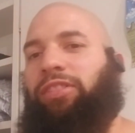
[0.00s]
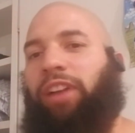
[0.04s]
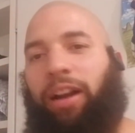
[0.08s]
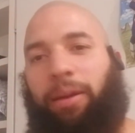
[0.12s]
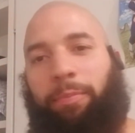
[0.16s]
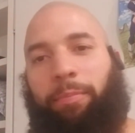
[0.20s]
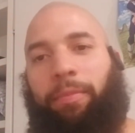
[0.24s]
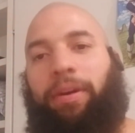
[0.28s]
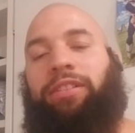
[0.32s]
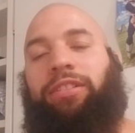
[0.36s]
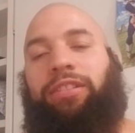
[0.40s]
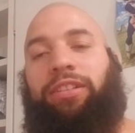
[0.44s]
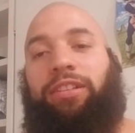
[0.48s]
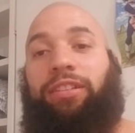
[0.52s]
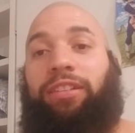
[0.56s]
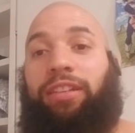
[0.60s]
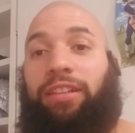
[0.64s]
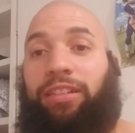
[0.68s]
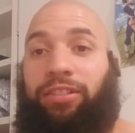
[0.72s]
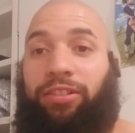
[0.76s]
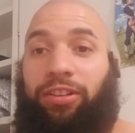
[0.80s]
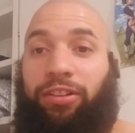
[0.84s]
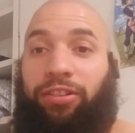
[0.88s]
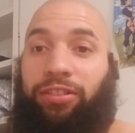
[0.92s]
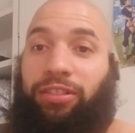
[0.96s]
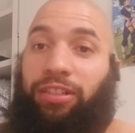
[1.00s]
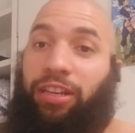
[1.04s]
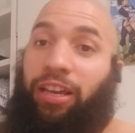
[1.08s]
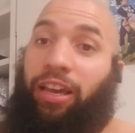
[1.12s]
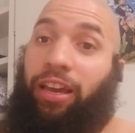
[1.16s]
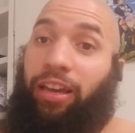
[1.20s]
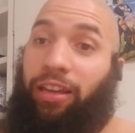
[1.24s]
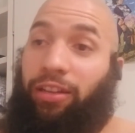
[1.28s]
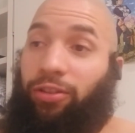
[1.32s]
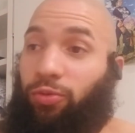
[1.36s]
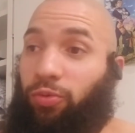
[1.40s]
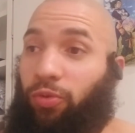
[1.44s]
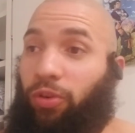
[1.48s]
My cheat day starts
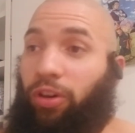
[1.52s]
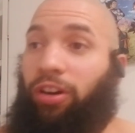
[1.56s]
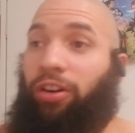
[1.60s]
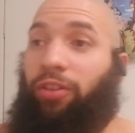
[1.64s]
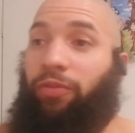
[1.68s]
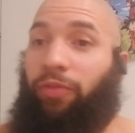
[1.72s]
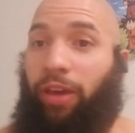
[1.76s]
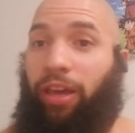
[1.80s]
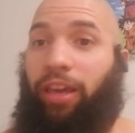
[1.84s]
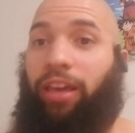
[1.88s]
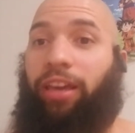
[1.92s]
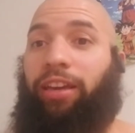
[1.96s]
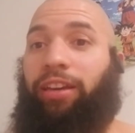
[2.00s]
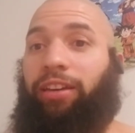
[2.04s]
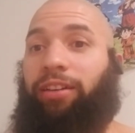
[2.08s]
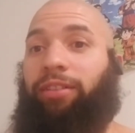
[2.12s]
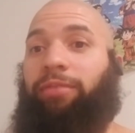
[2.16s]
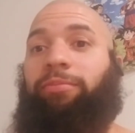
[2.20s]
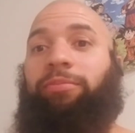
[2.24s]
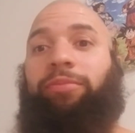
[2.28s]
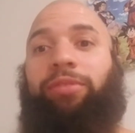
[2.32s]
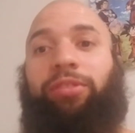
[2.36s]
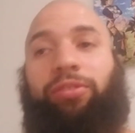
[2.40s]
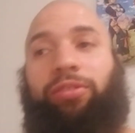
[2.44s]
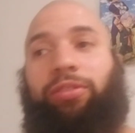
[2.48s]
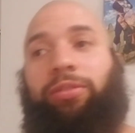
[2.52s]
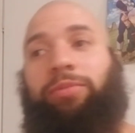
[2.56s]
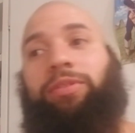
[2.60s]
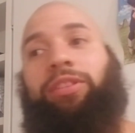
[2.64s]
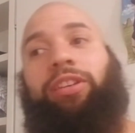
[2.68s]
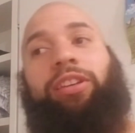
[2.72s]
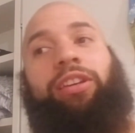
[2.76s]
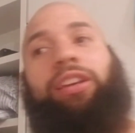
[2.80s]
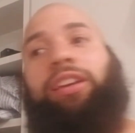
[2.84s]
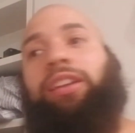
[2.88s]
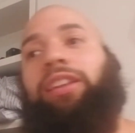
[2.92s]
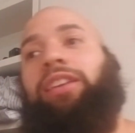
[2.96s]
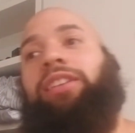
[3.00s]
at 12 a.m. You know what I'm
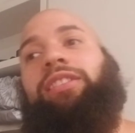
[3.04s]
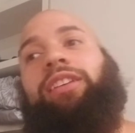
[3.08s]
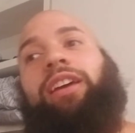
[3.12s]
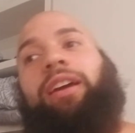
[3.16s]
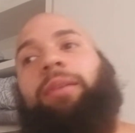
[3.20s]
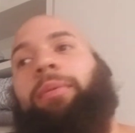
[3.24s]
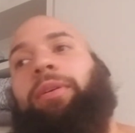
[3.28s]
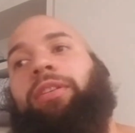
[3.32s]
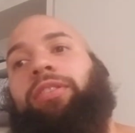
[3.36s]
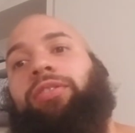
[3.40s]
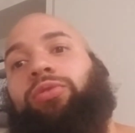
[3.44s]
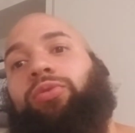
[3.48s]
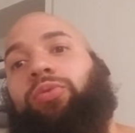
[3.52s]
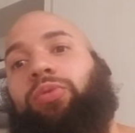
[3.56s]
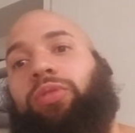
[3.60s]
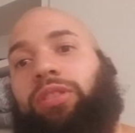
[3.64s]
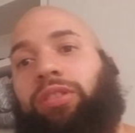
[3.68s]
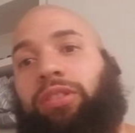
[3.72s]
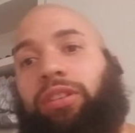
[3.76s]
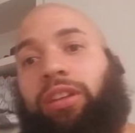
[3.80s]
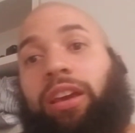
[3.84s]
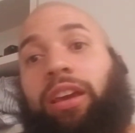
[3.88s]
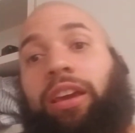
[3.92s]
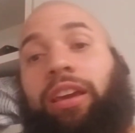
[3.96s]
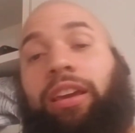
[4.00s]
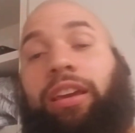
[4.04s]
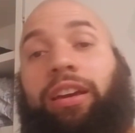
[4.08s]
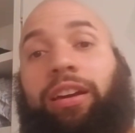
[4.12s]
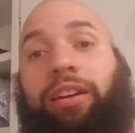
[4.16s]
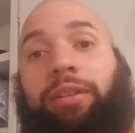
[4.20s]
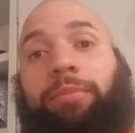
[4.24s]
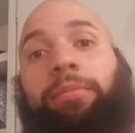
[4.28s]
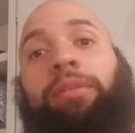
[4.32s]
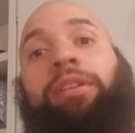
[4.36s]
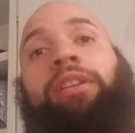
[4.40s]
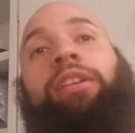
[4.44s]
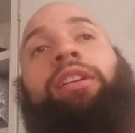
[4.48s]
saying? Anytime after 12 a.m.